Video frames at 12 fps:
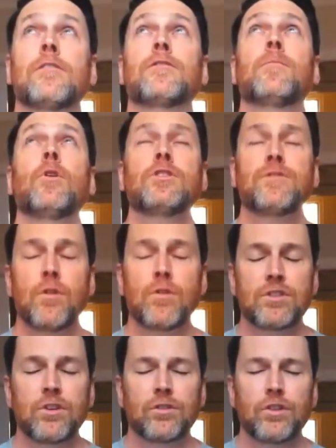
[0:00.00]
For most
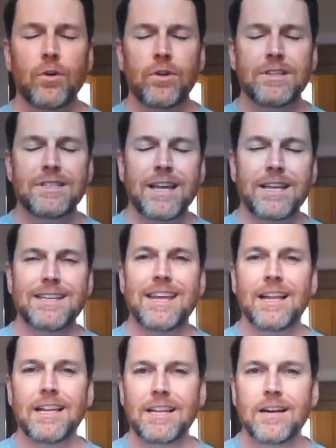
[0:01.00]
folks, you'll notice that
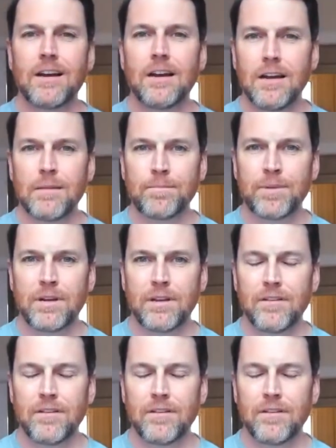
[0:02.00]
yelling up